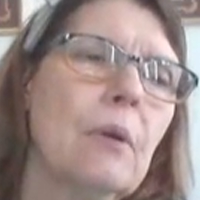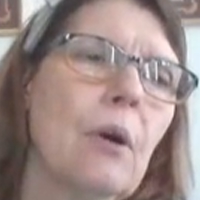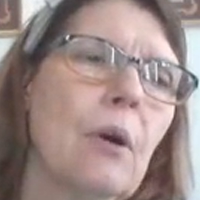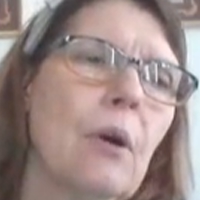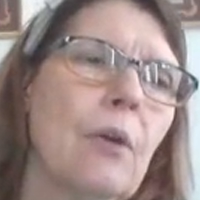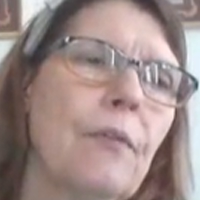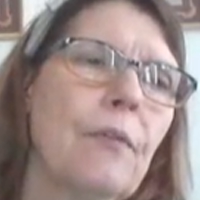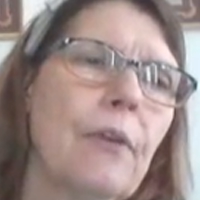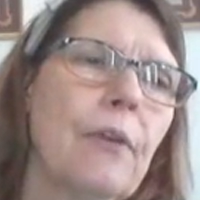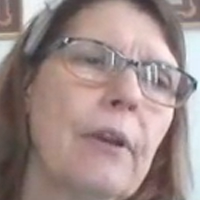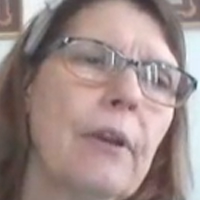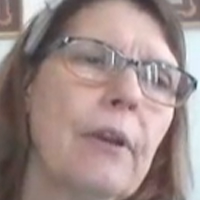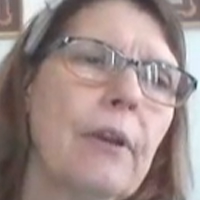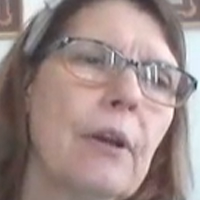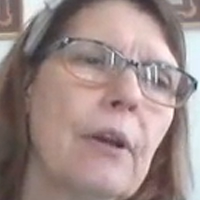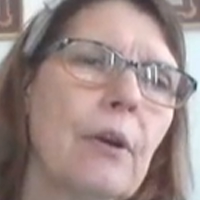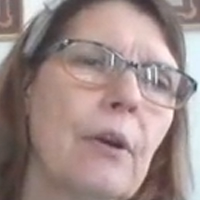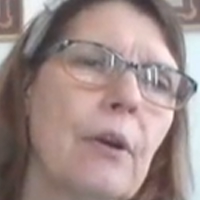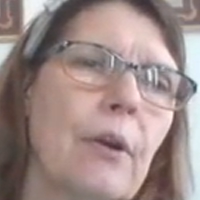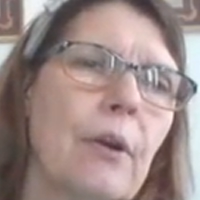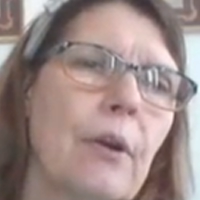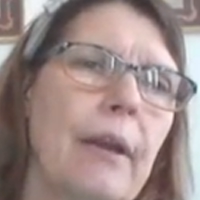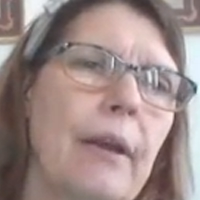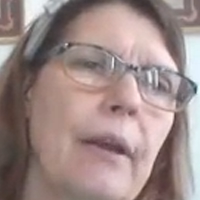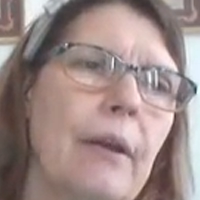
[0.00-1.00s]
Over
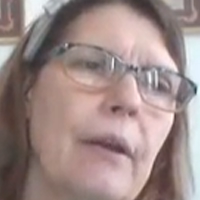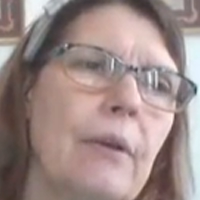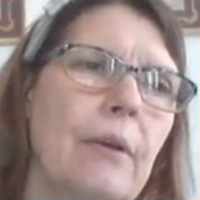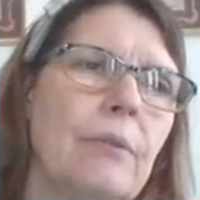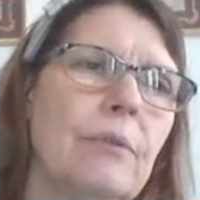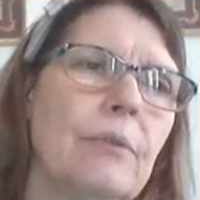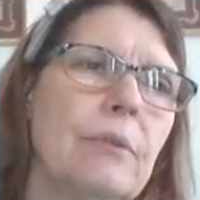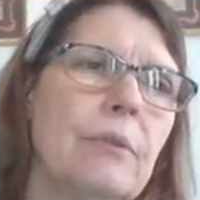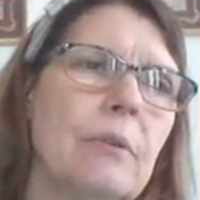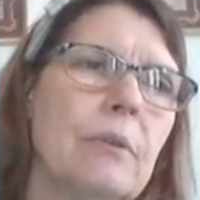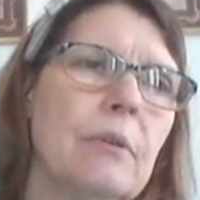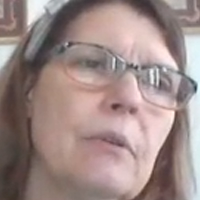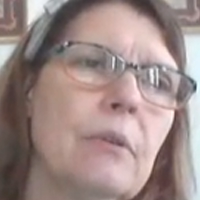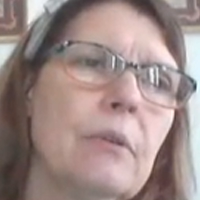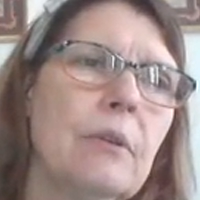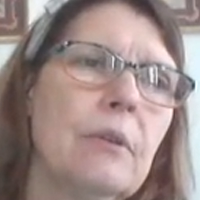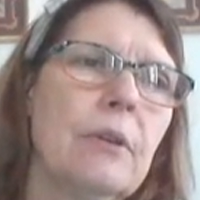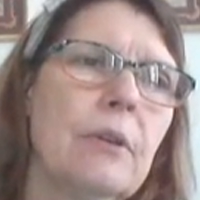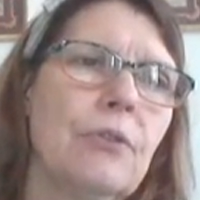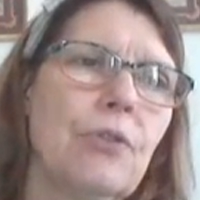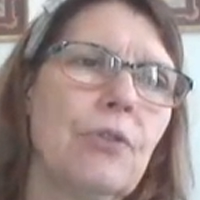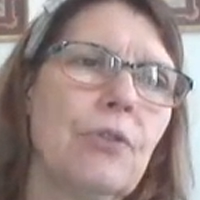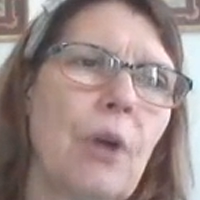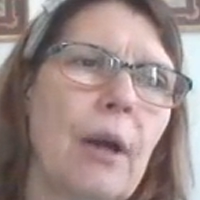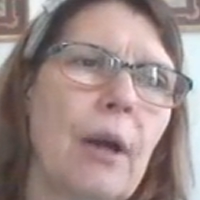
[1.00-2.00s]
here is
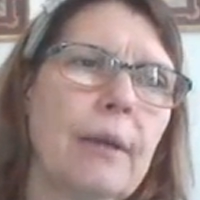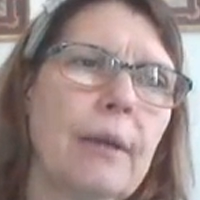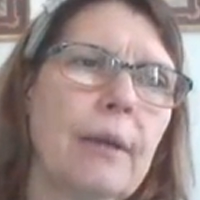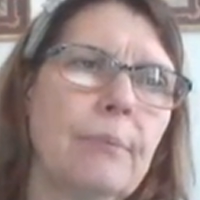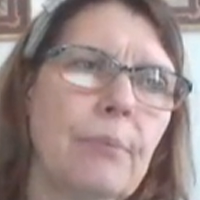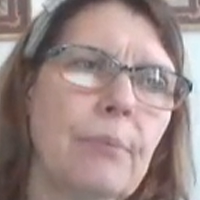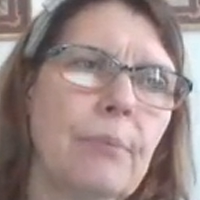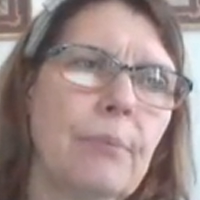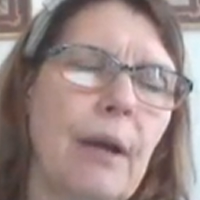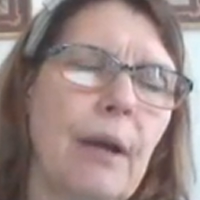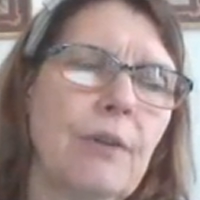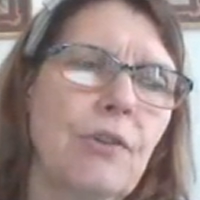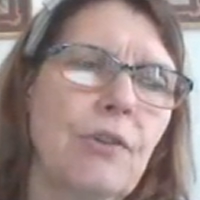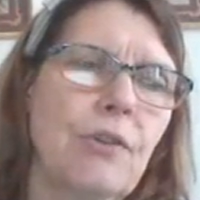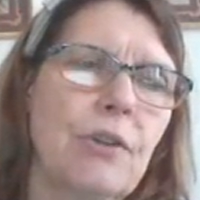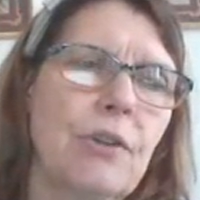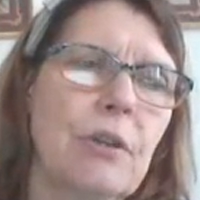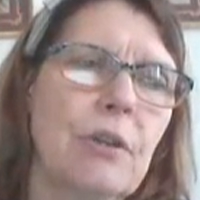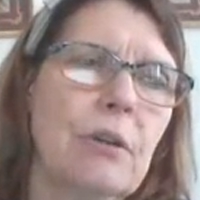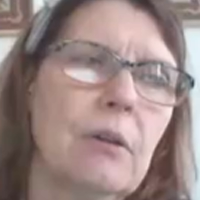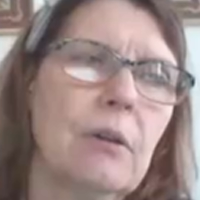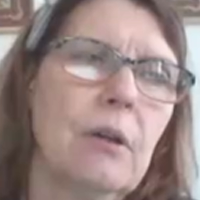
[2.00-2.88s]
the drawing brush.